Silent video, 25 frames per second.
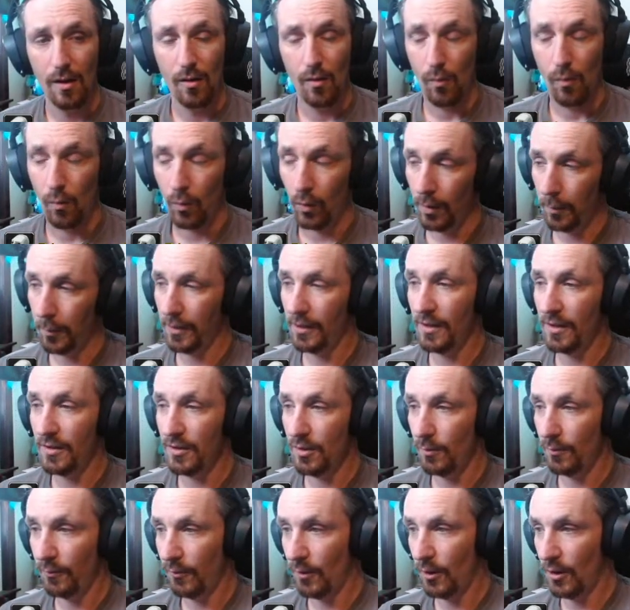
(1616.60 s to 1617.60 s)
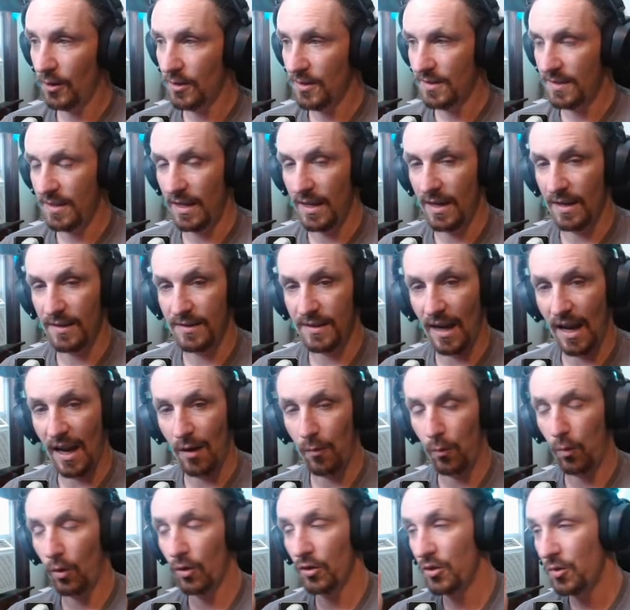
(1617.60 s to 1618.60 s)
what I'm going to do first is I
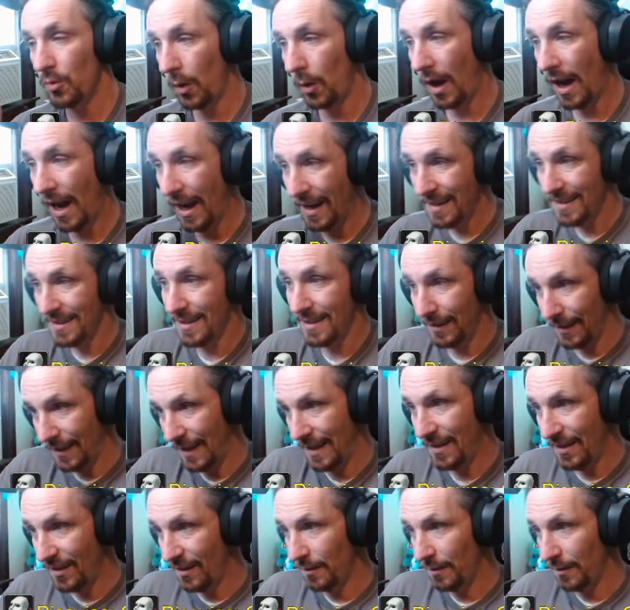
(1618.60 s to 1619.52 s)
want to isolate the